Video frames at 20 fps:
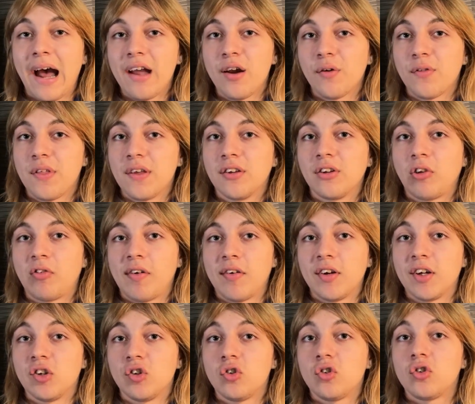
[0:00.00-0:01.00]
thing is
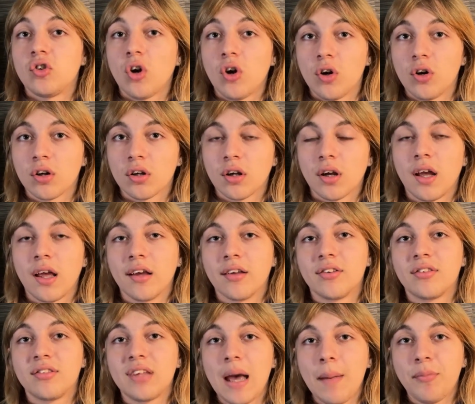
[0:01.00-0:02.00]
very dark
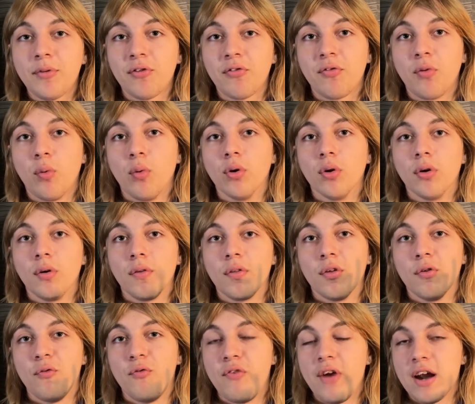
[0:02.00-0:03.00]
except for the
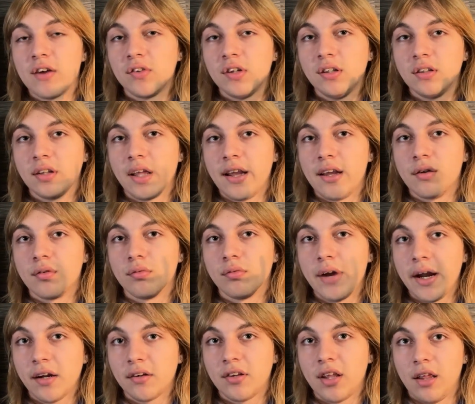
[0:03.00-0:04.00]
very light
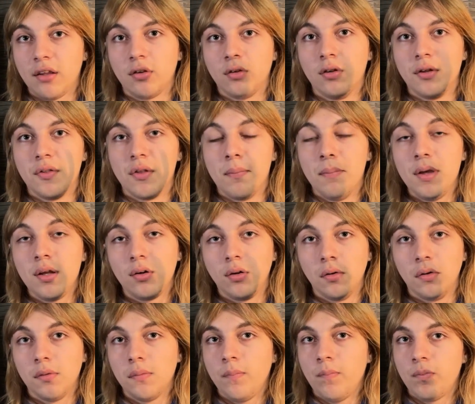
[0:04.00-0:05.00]
rectangle in the
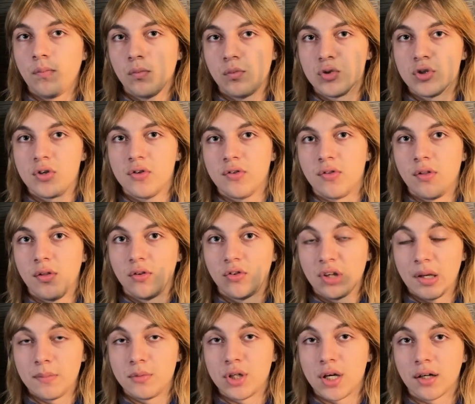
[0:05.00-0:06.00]
middle, which is the
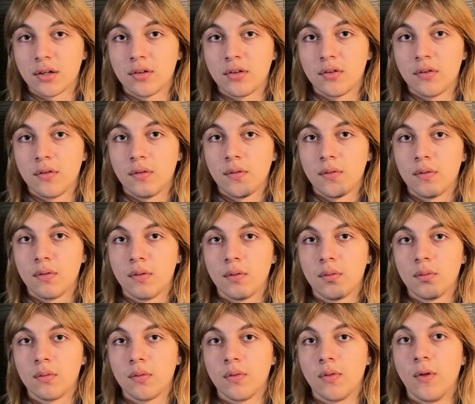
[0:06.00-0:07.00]
subject,
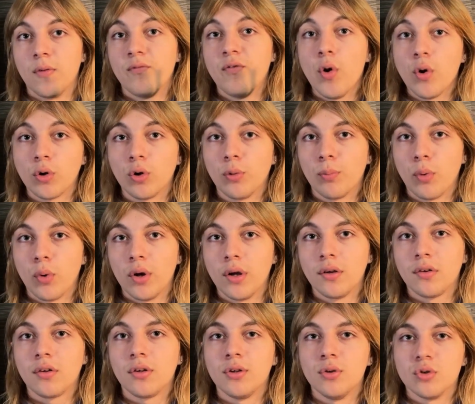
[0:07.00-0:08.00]
the focal
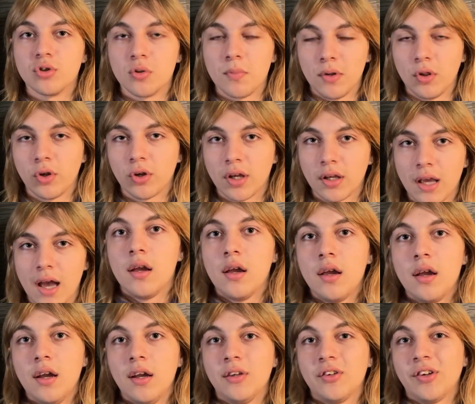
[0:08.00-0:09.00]
point you should be looking at.
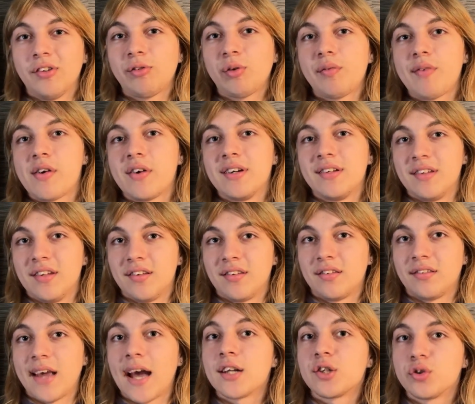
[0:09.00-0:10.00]
It's also a very
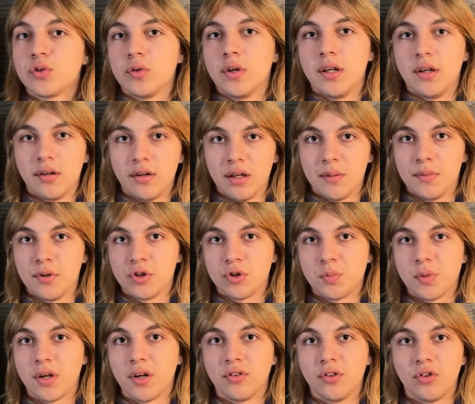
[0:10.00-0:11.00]
desaturated image
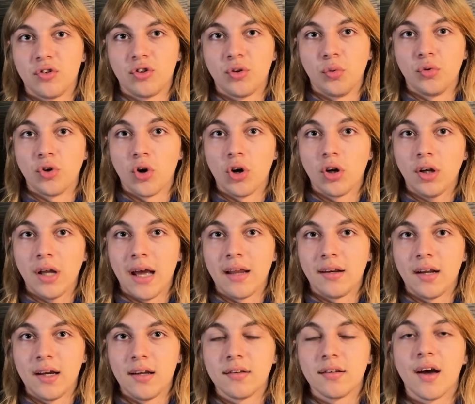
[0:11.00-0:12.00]
because it's so dark at
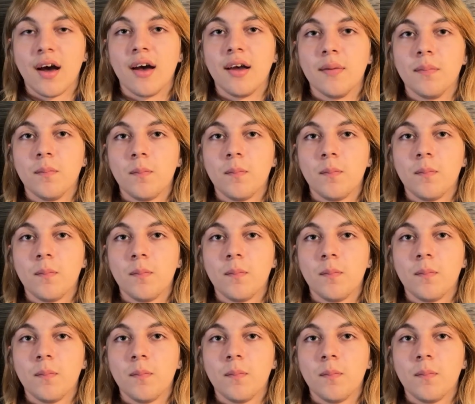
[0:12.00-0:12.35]
nighttime.